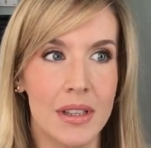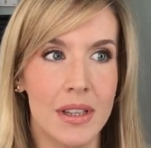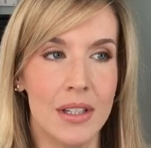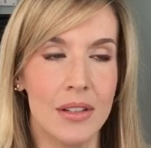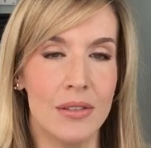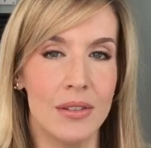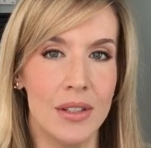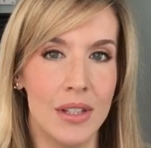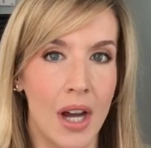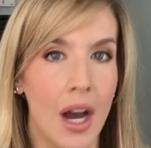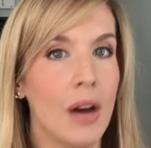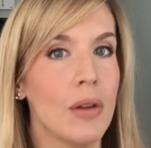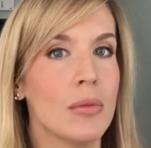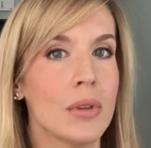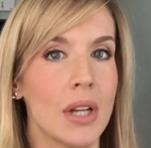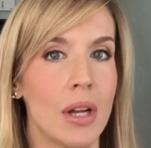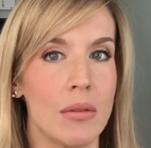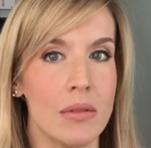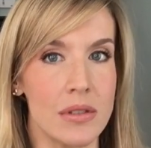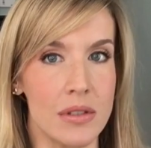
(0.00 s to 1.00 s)
they're not
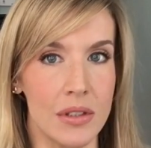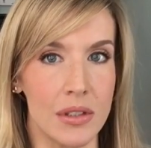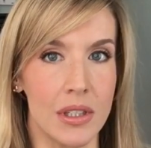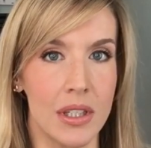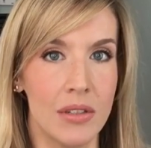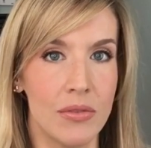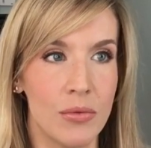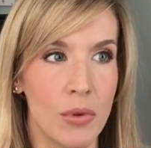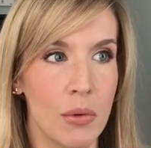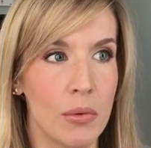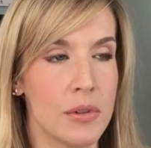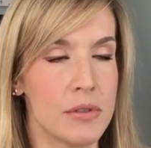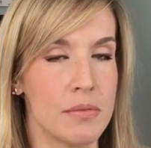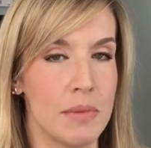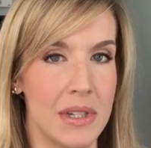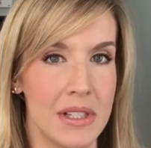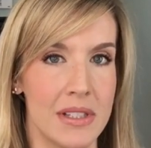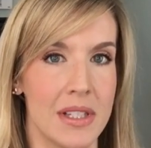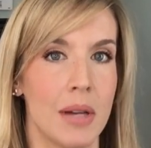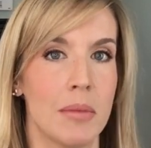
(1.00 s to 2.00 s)
what I was looking for, which
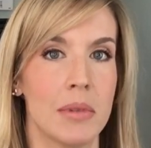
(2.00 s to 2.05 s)
means